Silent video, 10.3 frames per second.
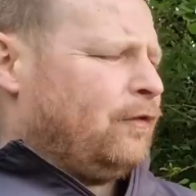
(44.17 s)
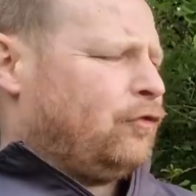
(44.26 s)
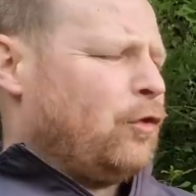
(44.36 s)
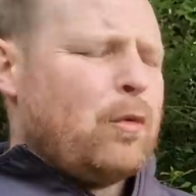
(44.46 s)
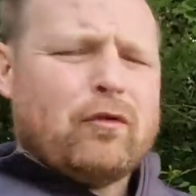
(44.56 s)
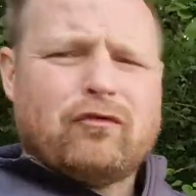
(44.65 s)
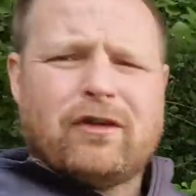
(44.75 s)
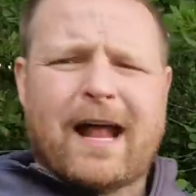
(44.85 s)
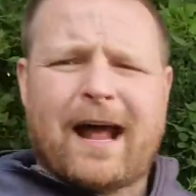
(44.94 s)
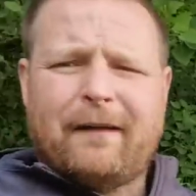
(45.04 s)

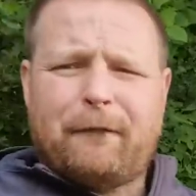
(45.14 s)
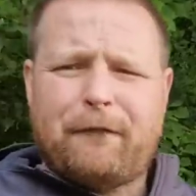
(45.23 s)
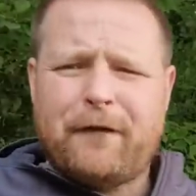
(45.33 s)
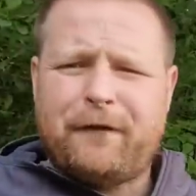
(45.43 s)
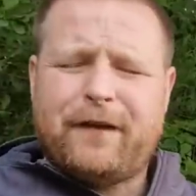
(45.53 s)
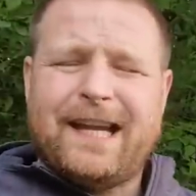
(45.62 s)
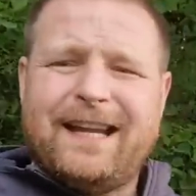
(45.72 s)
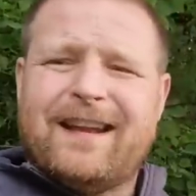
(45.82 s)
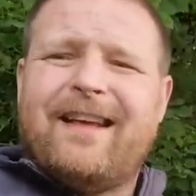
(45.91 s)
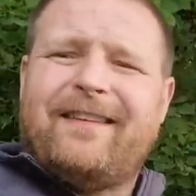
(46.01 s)

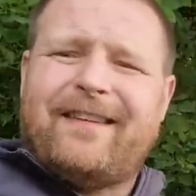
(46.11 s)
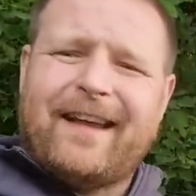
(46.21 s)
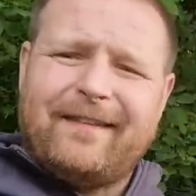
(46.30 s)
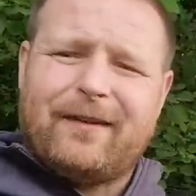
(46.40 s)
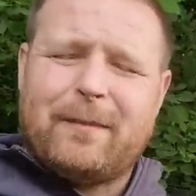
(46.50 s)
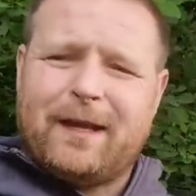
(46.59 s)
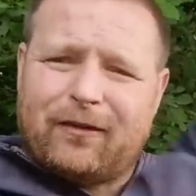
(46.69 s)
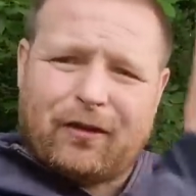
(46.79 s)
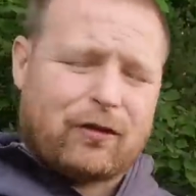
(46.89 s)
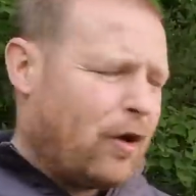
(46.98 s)
215
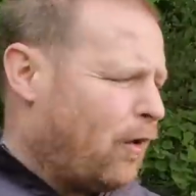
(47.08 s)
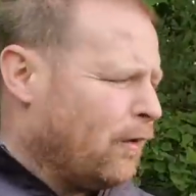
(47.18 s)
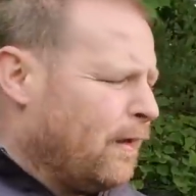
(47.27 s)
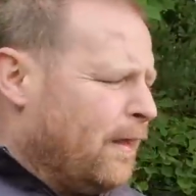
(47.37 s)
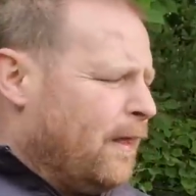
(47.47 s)
centimeters long.